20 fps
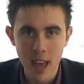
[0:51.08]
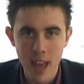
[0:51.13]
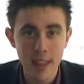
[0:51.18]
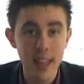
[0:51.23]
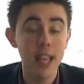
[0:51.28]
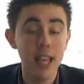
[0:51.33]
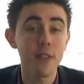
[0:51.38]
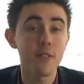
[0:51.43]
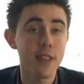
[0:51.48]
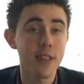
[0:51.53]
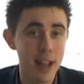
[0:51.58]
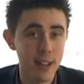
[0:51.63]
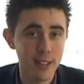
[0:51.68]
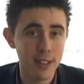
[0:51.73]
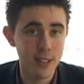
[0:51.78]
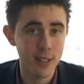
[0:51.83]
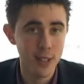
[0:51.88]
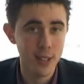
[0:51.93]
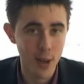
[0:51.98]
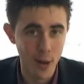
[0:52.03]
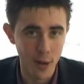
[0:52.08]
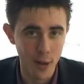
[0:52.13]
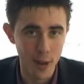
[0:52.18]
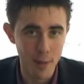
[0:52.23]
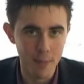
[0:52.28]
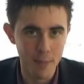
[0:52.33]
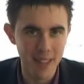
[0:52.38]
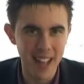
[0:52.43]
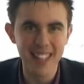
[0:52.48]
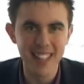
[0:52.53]
Think of Nelson's
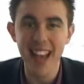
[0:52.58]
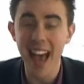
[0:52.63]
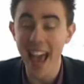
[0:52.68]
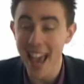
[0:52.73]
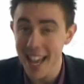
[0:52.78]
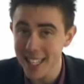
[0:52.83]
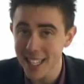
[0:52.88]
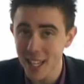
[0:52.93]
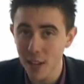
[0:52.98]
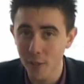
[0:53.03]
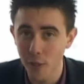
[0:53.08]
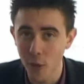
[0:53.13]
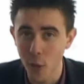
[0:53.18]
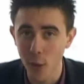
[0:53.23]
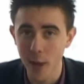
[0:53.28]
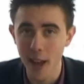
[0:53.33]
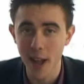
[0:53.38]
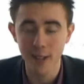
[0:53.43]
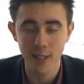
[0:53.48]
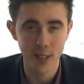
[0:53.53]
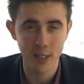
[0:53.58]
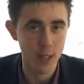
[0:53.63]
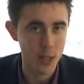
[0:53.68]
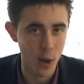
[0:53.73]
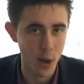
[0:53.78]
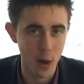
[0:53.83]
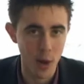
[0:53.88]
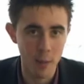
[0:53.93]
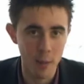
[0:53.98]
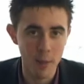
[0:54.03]
column. That's 84 Nelson's
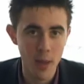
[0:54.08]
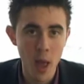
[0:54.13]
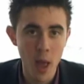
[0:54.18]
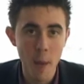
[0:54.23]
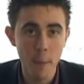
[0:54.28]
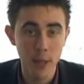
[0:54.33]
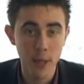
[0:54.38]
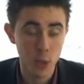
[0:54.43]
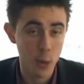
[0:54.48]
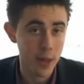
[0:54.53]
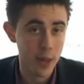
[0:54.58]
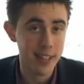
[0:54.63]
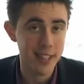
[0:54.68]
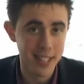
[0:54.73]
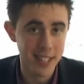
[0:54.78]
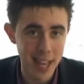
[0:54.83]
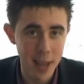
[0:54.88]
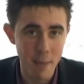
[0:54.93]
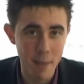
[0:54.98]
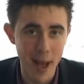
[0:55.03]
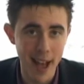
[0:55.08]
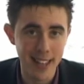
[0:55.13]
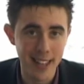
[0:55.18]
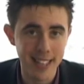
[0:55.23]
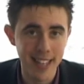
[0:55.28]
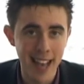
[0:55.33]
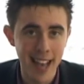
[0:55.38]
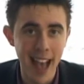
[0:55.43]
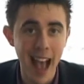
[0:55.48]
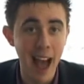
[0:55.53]
column between the
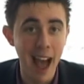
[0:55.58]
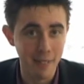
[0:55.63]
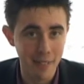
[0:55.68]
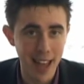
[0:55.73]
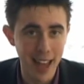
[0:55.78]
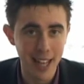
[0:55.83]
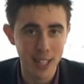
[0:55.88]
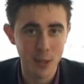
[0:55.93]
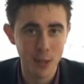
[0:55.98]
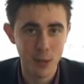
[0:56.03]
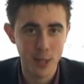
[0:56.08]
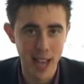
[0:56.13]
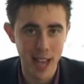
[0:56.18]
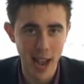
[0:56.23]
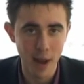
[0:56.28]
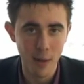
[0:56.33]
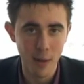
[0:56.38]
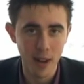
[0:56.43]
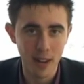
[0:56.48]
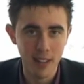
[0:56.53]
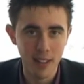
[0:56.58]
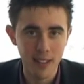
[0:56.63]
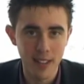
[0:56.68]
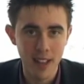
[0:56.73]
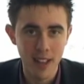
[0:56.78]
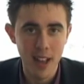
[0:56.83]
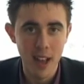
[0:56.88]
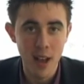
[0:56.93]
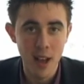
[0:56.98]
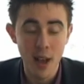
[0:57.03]
seabed and the actual tower.
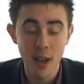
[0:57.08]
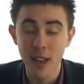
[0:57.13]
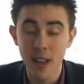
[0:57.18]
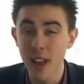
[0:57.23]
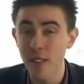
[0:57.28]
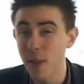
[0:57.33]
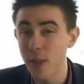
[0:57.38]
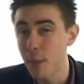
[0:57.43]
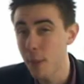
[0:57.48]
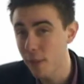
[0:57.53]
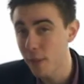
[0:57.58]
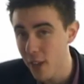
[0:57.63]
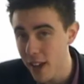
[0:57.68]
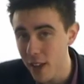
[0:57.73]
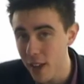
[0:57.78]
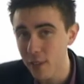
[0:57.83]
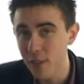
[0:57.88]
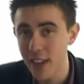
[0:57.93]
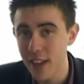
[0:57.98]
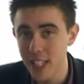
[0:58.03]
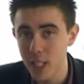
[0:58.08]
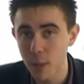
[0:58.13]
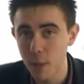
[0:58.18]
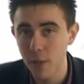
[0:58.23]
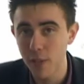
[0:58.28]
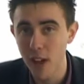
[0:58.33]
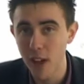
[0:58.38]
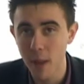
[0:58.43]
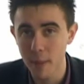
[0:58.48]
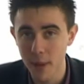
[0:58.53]
If you prefer your feet to be
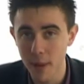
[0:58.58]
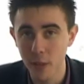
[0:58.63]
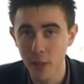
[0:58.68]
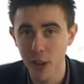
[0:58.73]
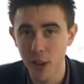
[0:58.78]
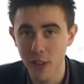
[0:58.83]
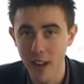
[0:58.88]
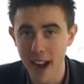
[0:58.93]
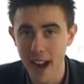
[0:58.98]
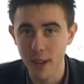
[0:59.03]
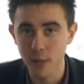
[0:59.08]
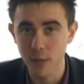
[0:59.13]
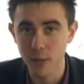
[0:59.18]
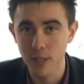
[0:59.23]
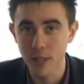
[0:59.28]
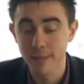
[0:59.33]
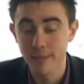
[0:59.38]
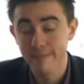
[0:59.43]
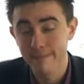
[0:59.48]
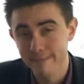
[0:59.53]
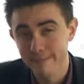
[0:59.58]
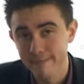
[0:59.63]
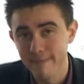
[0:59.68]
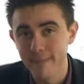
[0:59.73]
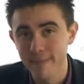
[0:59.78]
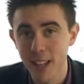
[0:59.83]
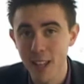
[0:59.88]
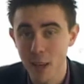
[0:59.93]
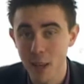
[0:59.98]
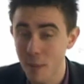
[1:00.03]
firmly on the ground,
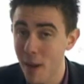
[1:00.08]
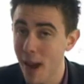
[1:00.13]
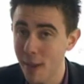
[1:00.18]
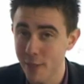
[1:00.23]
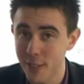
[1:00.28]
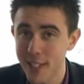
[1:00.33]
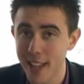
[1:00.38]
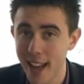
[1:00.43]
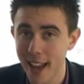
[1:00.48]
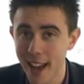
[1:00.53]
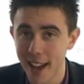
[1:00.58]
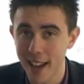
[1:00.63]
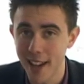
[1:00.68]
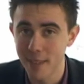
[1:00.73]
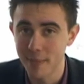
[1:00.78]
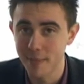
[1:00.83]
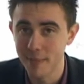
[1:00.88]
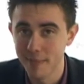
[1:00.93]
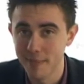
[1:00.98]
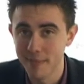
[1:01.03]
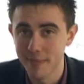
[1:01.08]
you might have to stay at home.